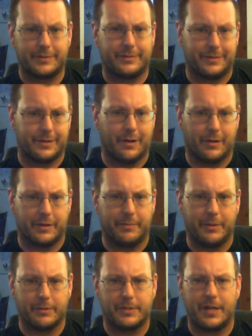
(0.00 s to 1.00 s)
to call it a
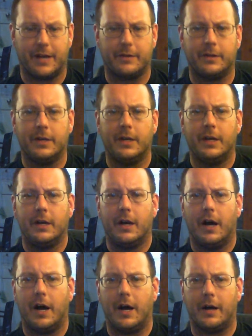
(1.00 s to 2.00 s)
milk stout.
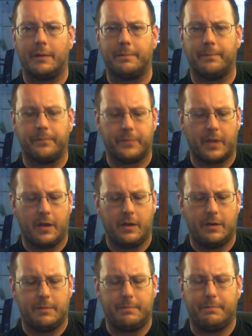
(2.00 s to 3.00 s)

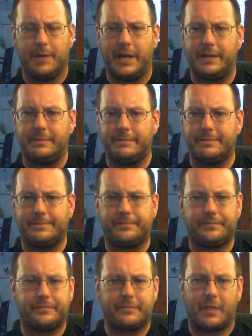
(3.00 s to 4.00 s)
But
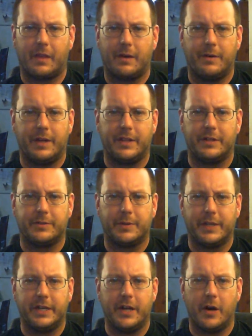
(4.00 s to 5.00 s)
well, there's
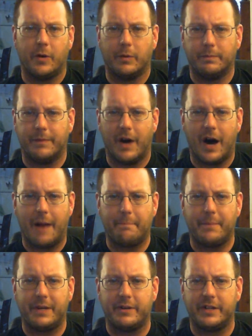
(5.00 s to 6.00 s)
really no hop
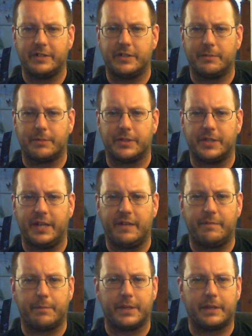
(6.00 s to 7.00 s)
bitterness to
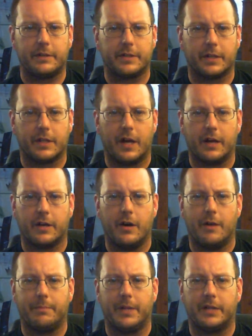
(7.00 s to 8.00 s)
perceive, but there's a lot of
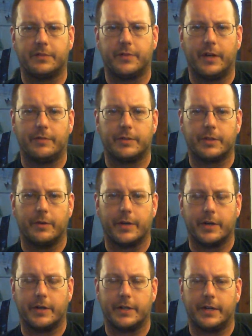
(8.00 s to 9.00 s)
complex flavors
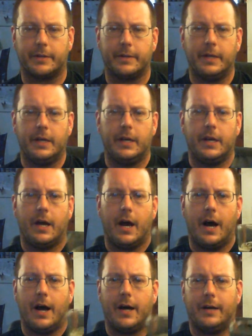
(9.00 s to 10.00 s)
going on there.
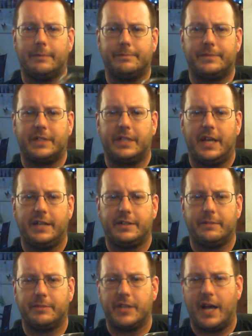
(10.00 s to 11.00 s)
To taste
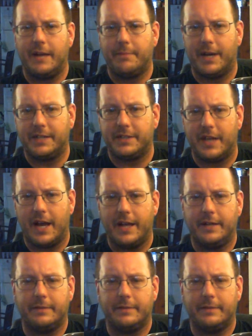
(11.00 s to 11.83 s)
them side by side,